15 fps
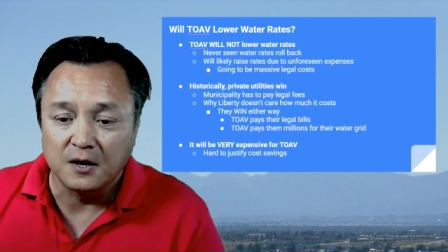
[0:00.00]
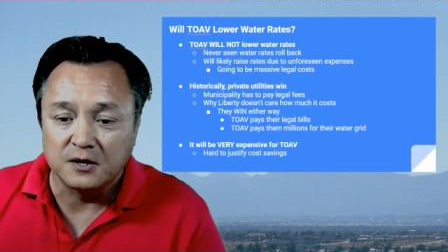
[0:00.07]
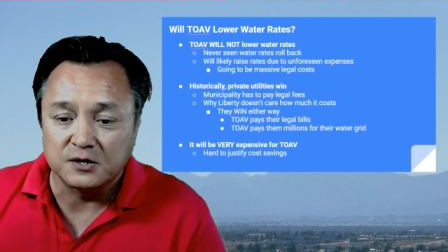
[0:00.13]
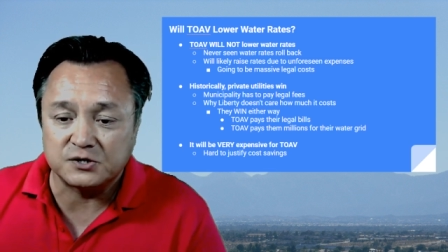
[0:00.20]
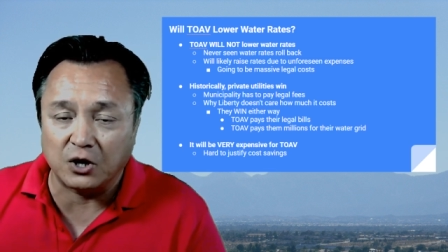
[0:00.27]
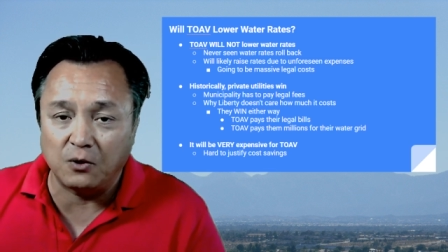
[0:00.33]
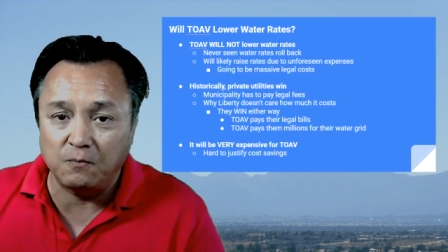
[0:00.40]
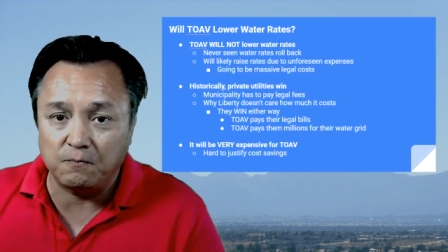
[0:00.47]

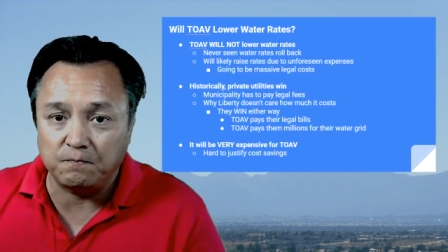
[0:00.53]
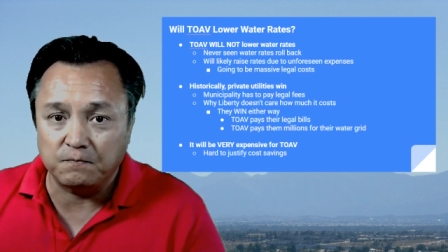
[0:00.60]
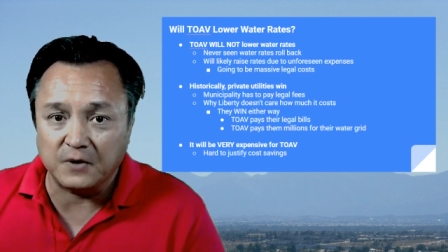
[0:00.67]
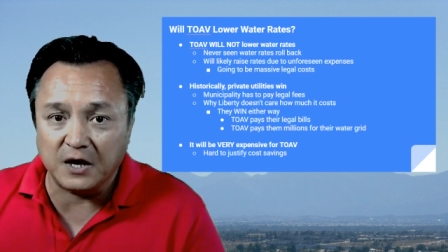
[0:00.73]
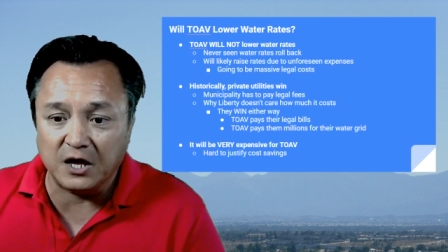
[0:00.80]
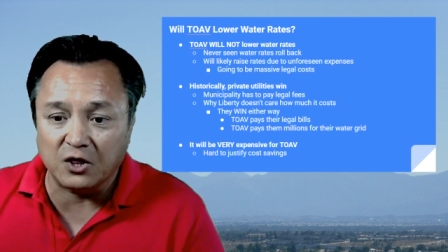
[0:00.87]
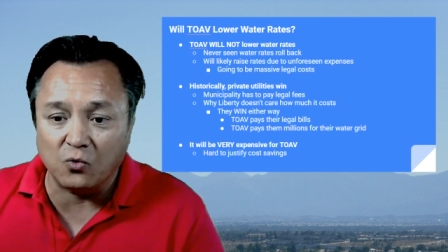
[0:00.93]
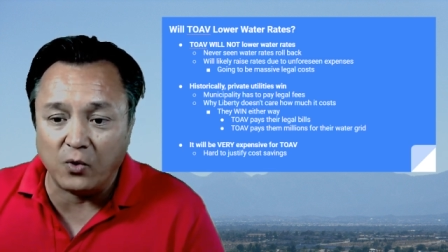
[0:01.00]
So
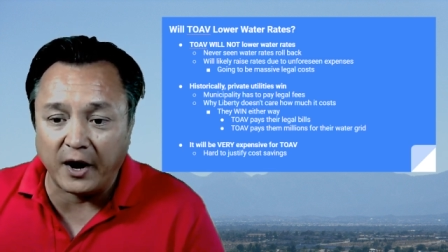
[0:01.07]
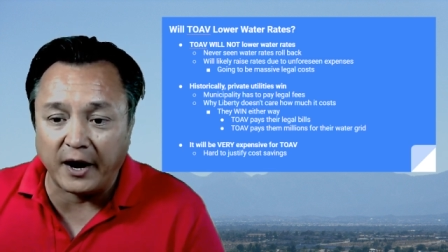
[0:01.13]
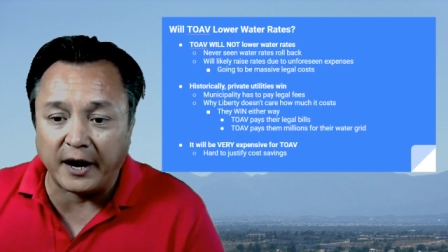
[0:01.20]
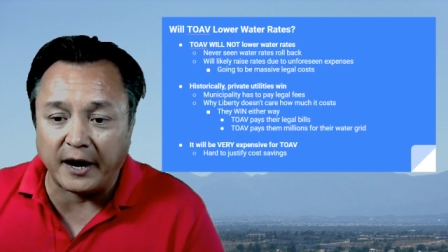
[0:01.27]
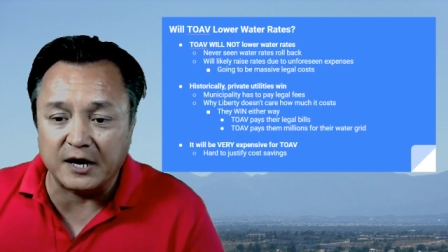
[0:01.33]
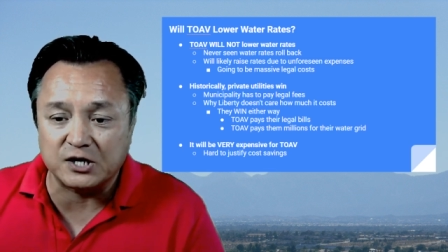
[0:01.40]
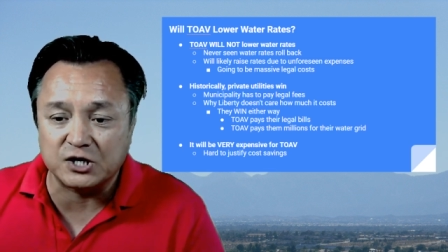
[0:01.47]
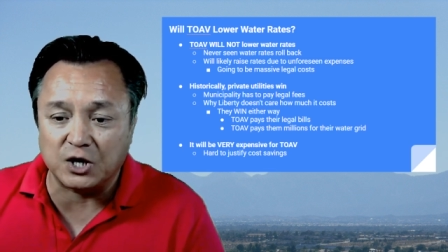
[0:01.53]
either way,
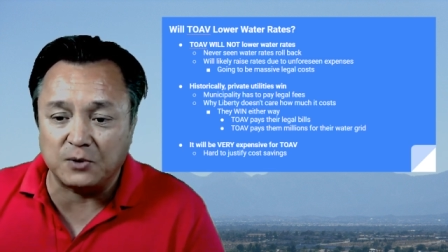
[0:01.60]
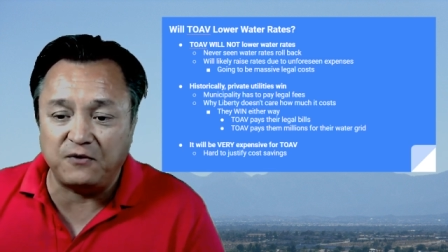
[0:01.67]
it's going to